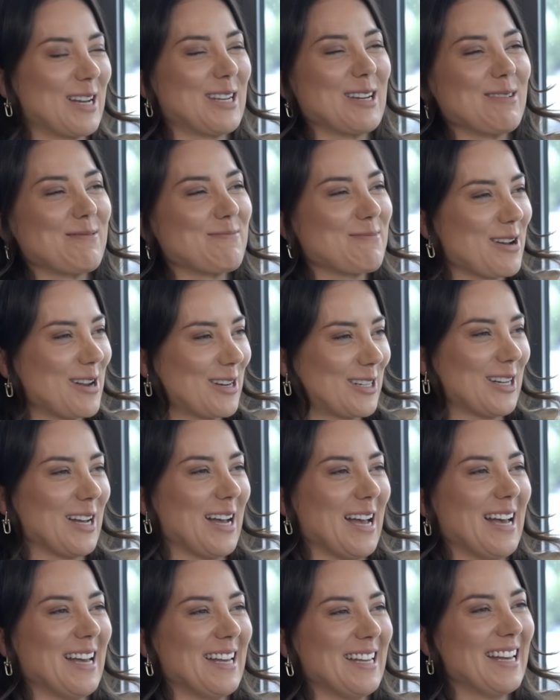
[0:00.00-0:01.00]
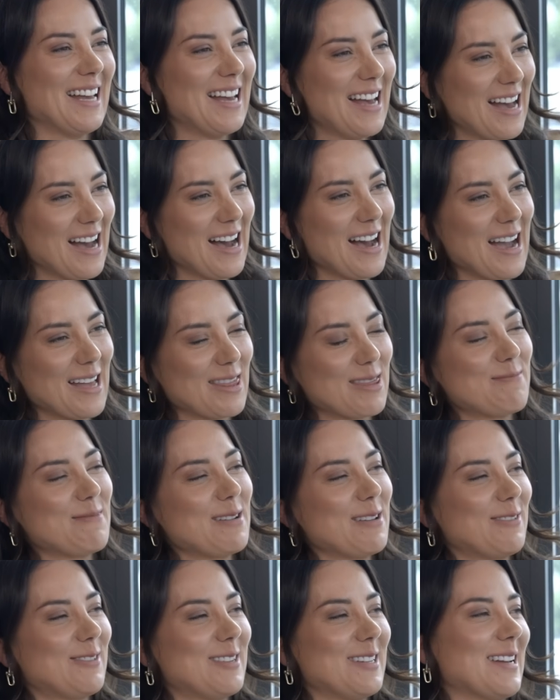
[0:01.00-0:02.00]
didn't push. I had them
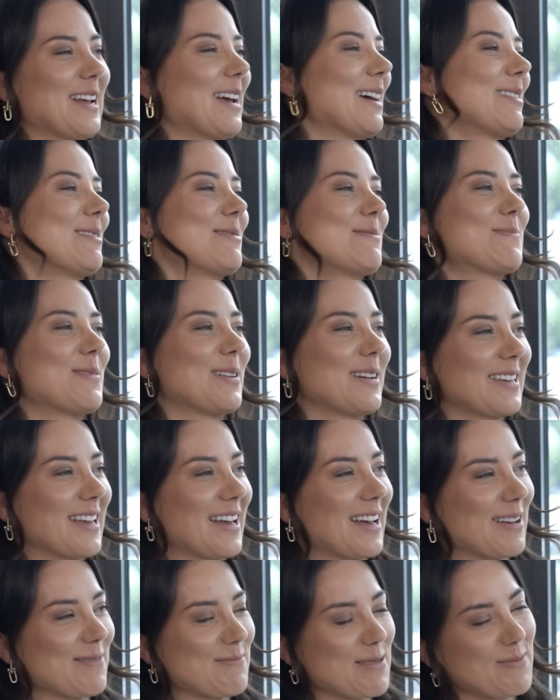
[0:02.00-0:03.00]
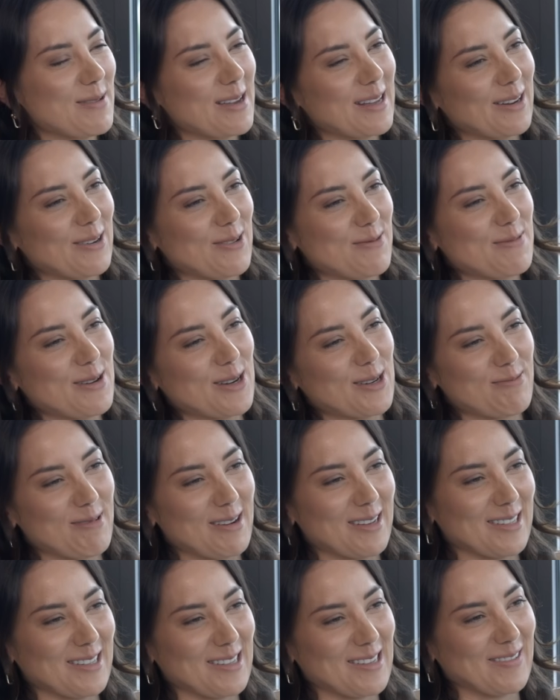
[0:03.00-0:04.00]
lifted out, but yeah, maybe a little push
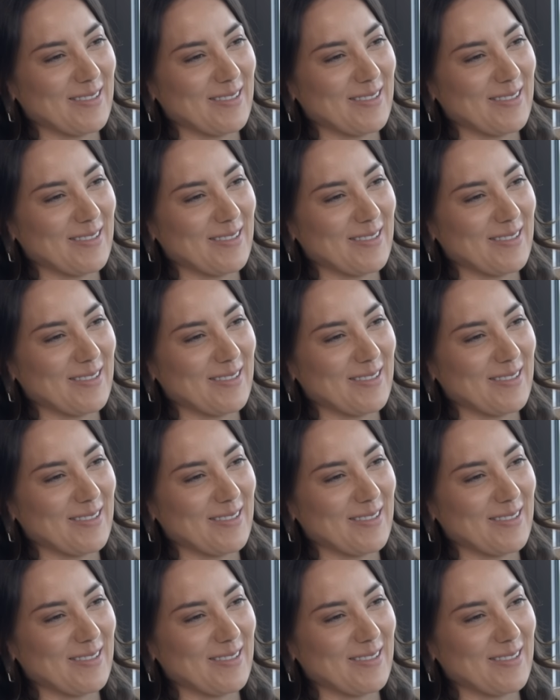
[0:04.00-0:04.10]
present to